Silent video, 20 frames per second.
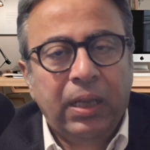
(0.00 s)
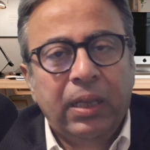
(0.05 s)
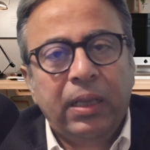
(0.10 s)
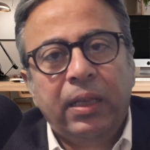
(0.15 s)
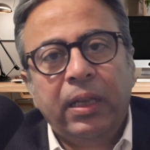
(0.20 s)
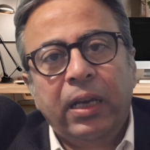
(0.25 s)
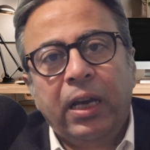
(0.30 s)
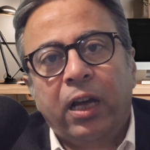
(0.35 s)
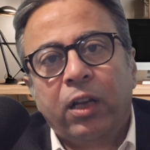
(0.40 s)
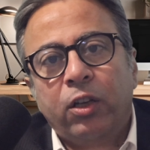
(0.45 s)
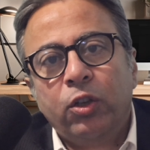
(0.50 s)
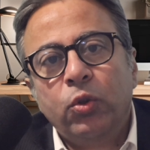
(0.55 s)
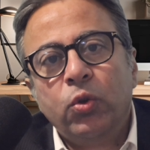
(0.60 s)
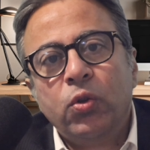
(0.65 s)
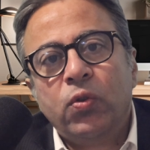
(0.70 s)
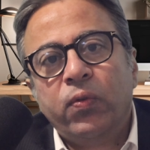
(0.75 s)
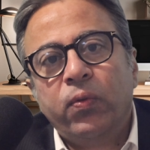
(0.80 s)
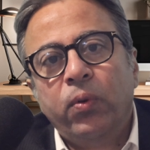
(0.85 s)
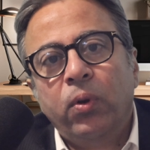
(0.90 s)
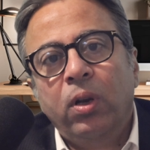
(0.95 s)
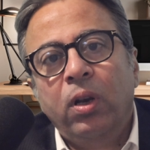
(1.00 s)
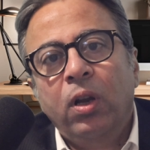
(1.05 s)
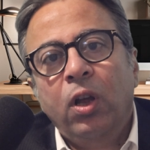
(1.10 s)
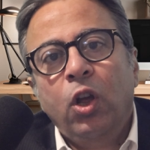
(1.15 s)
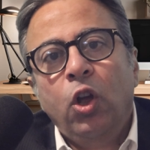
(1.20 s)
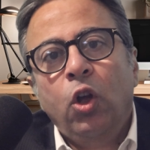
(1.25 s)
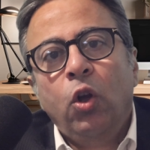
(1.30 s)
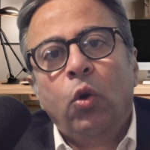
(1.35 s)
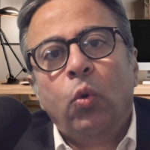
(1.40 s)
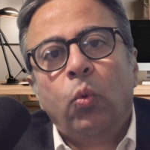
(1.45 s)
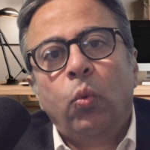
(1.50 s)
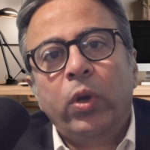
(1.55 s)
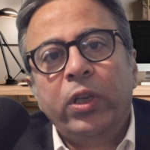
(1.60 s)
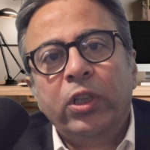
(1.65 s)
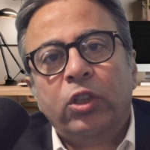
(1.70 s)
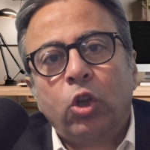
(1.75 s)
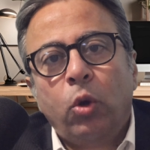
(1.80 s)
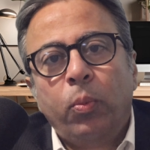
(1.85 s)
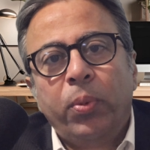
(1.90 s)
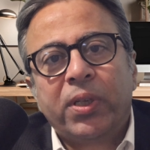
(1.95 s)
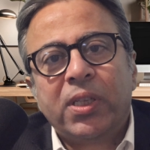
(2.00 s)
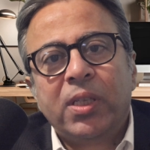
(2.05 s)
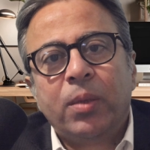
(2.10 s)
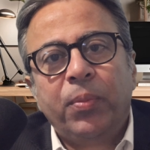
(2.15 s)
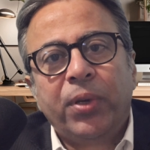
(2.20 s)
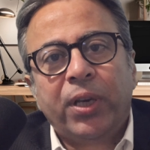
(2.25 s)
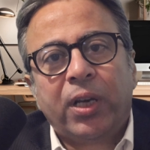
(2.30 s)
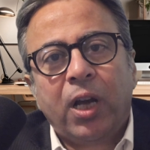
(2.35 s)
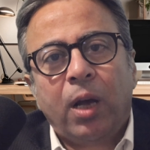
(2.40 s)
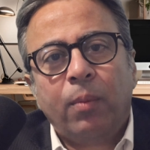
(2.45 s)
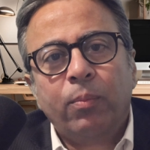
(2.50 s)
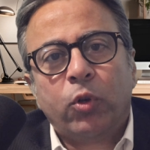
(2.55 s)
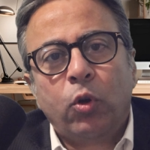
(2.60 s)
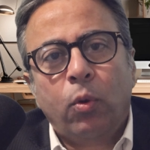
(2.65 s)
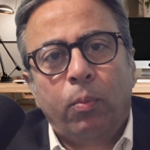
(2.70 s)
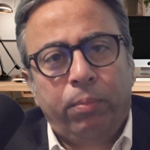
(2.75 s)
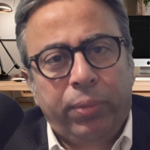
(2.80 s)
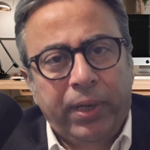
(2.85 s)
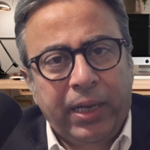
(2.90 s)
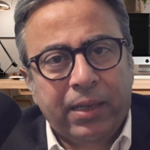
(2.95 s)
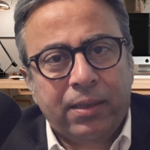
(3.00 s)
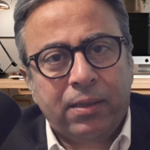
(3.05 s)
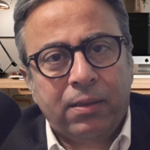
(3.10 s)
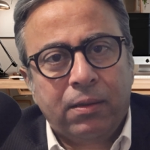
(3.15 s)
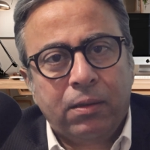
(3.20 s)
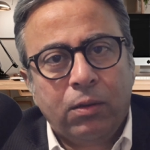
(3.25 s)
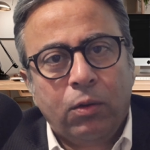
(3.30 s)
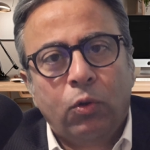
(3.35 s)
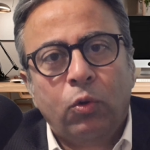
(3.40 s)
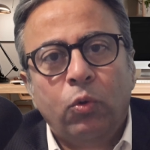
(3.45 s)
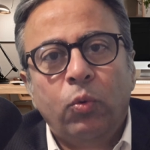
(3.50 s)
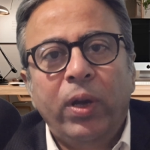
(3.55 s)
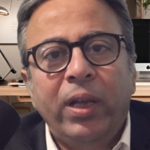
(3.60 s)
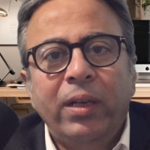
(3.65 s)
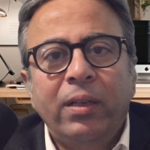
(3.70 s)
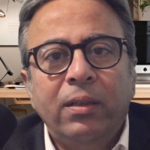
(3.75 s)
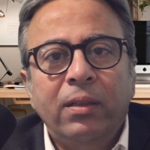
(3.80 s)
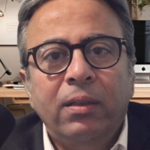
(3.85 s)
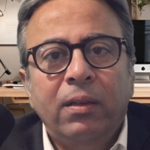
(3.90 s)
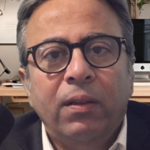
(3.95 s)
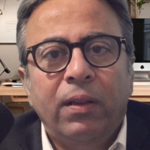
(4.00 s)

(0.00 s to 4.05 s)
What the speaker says: They are useful when topics become complex or when